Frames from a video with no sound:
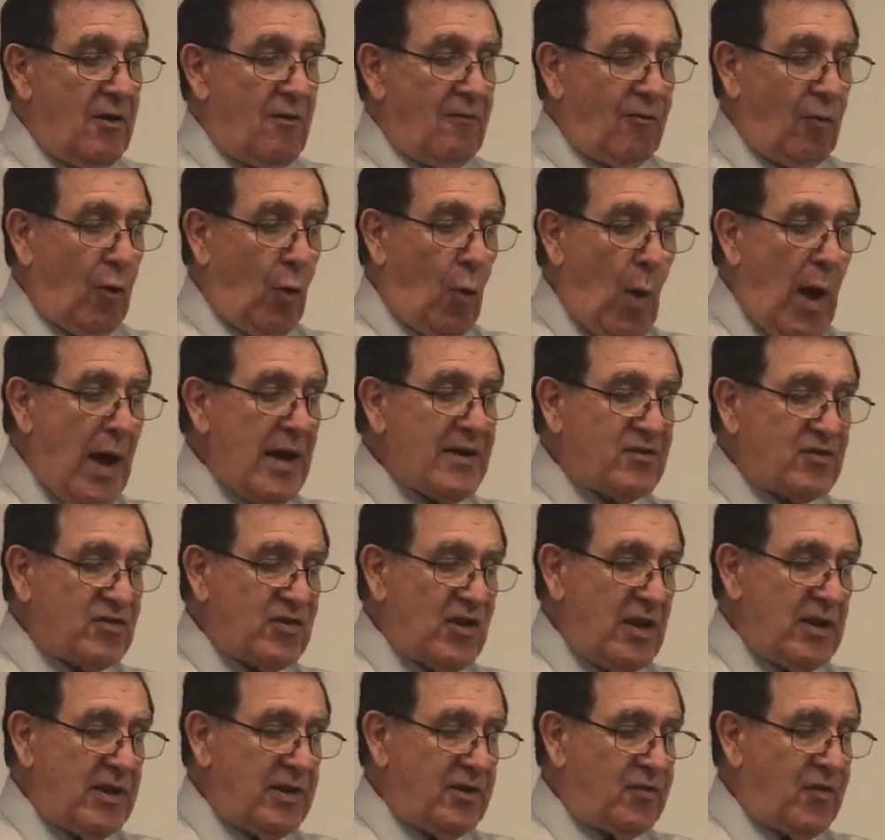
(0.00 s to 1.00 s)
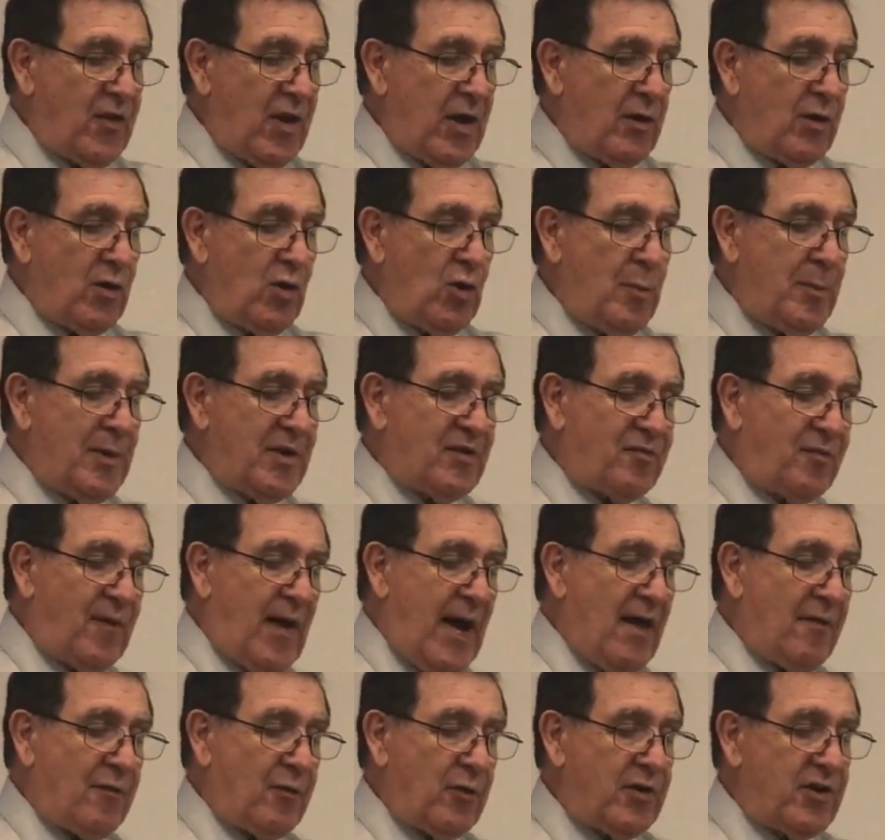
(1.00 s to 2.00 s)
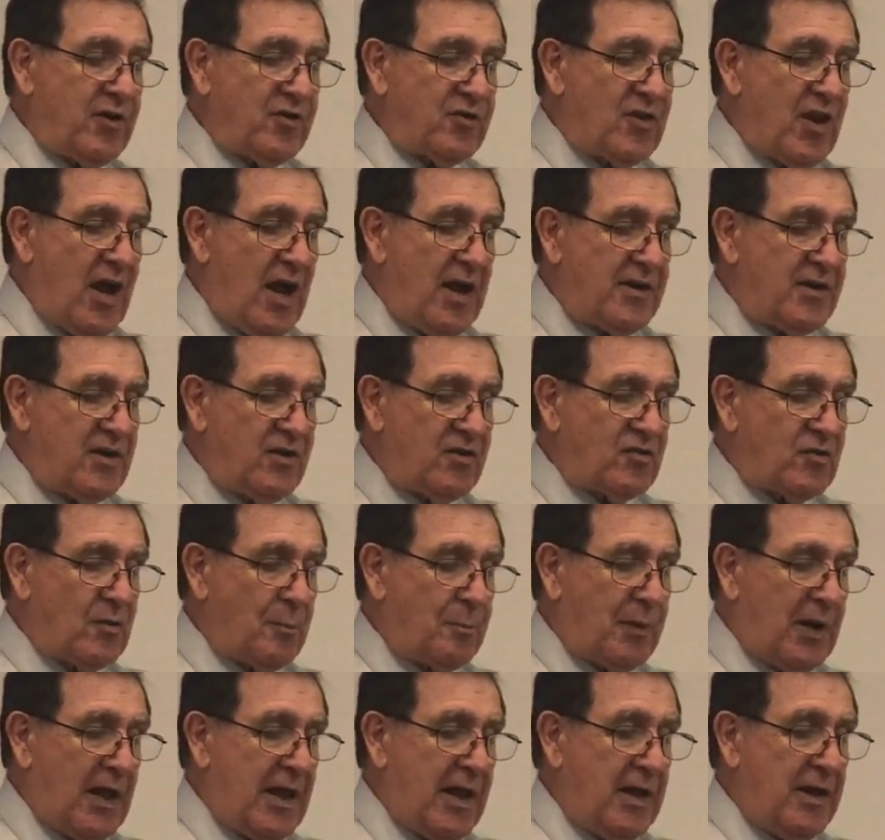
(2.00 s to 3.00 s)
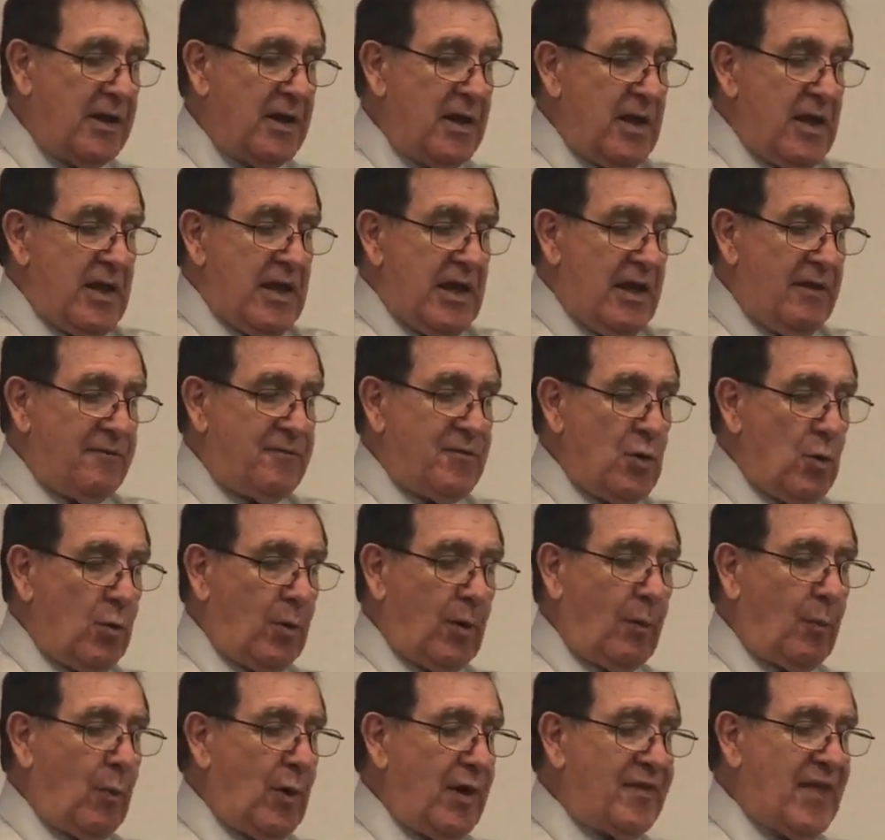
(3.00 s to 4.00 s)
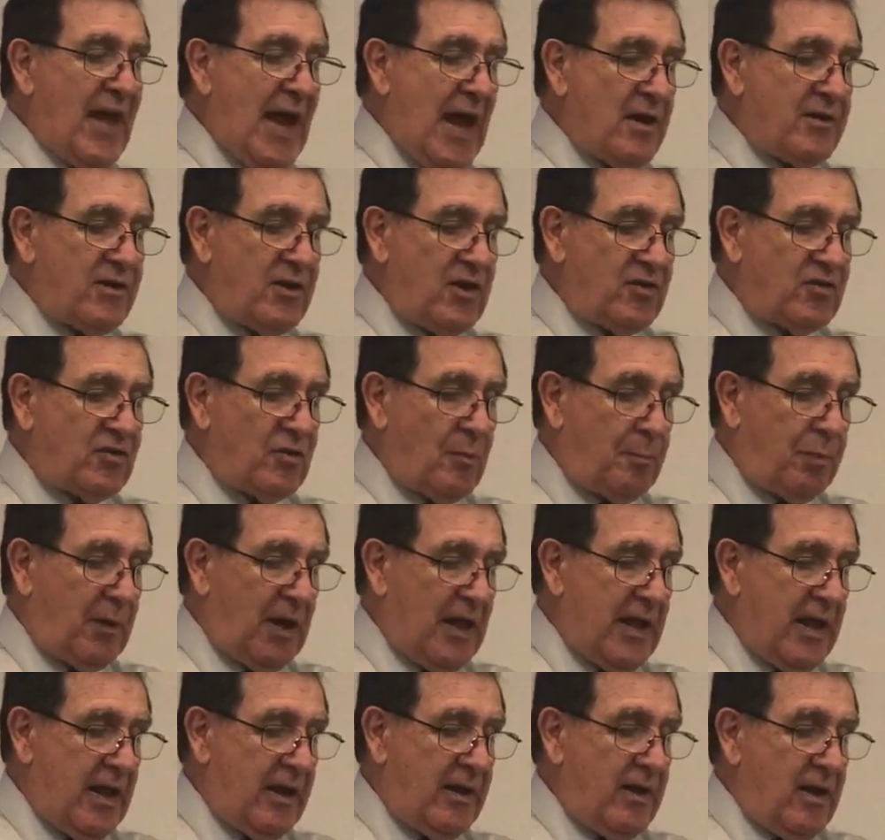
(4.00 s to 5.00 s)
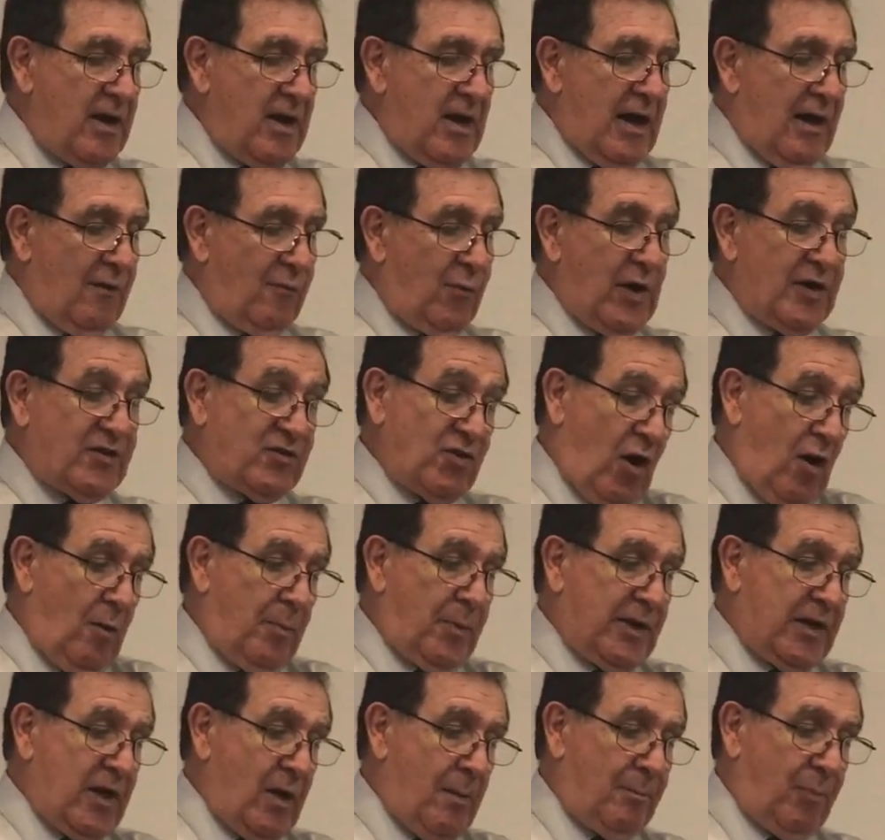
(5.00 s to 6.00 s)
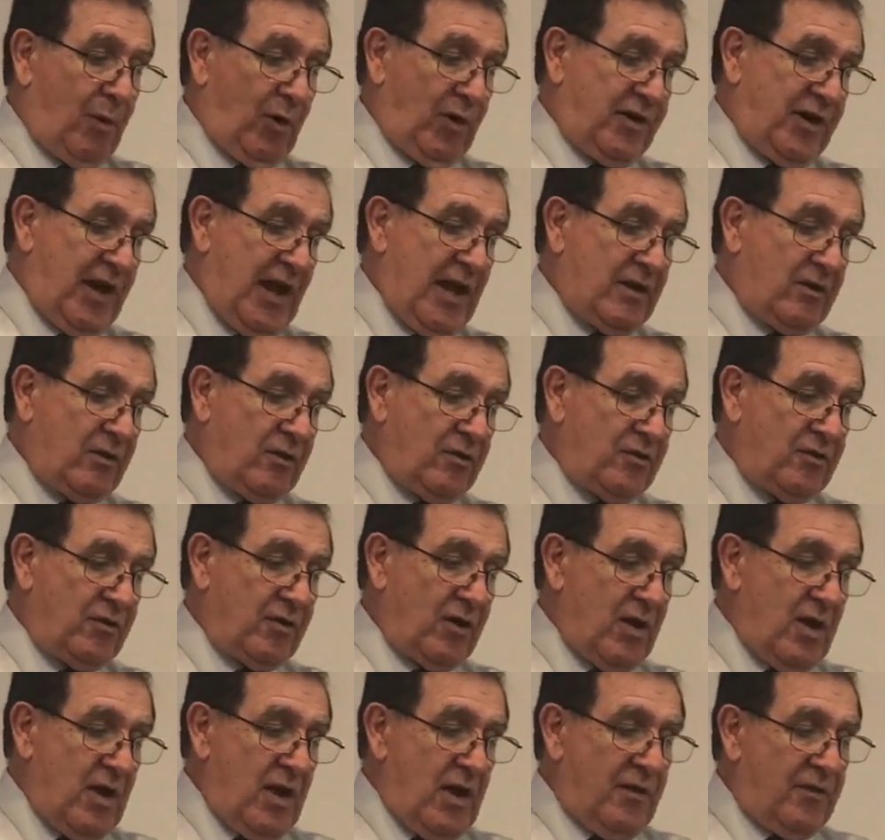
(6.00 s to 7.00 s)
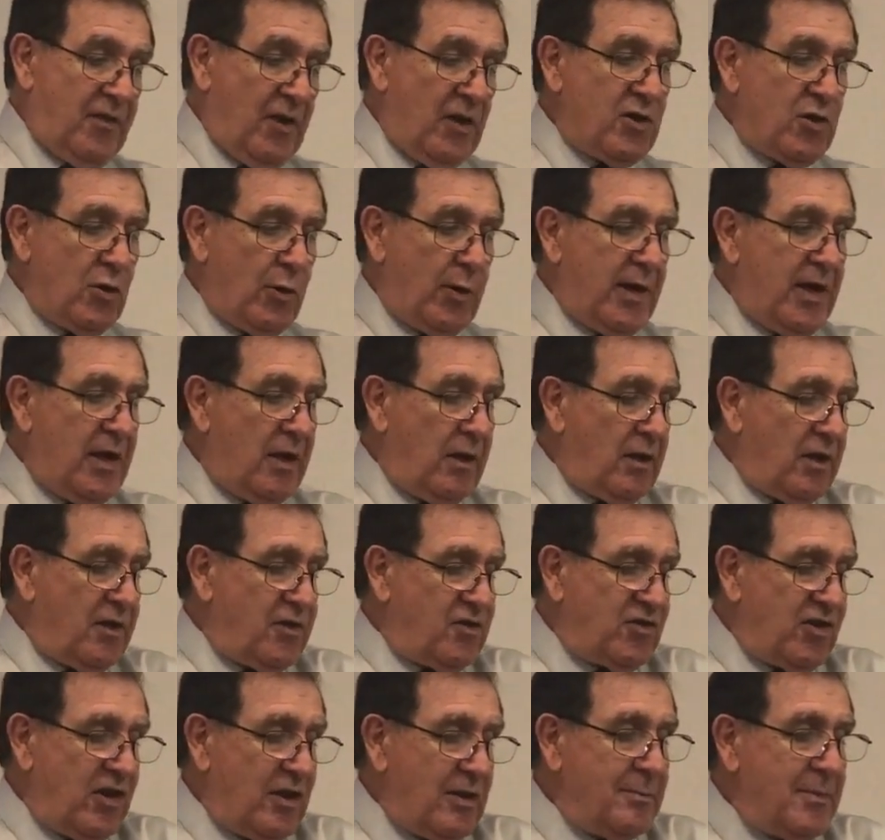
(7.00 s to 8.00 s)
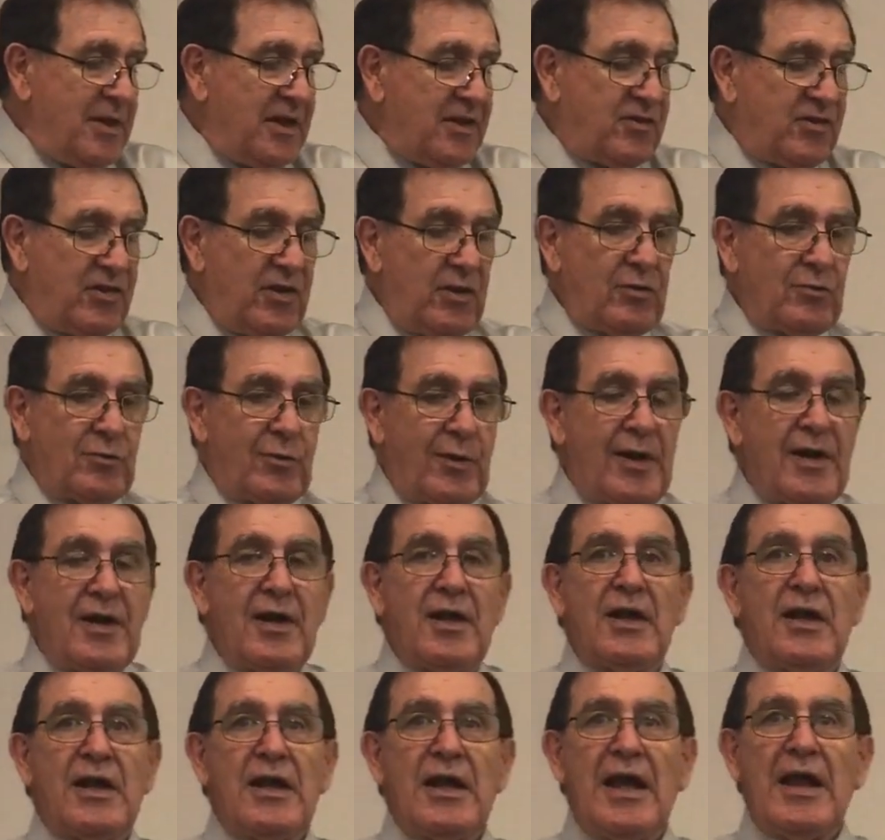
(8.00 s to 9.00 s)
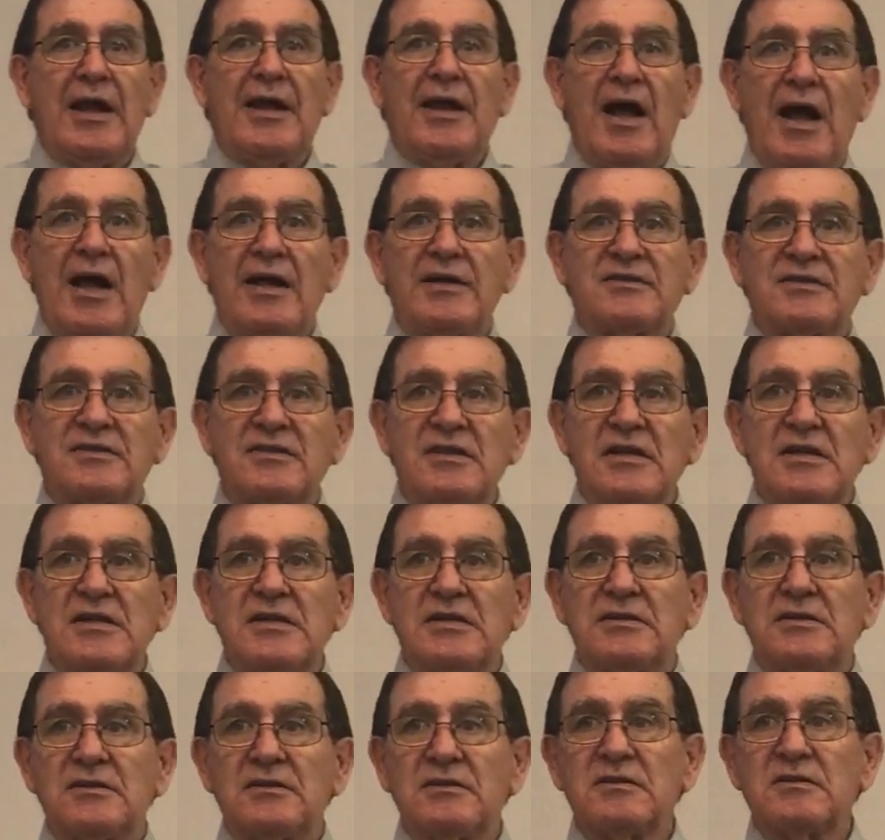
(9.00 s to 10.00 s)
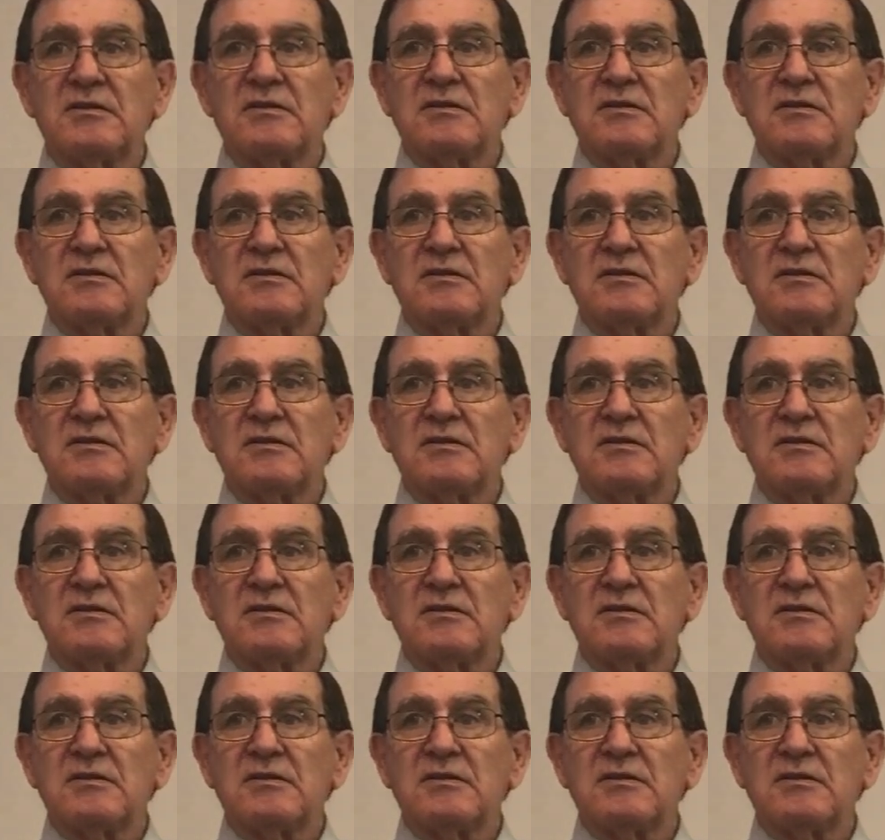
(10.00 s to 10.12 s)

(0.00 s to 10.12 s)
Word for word: For what son is there whom his father does not discipline? If you are without discipline, of which all become partakers, then you're illegitimate children and not sons.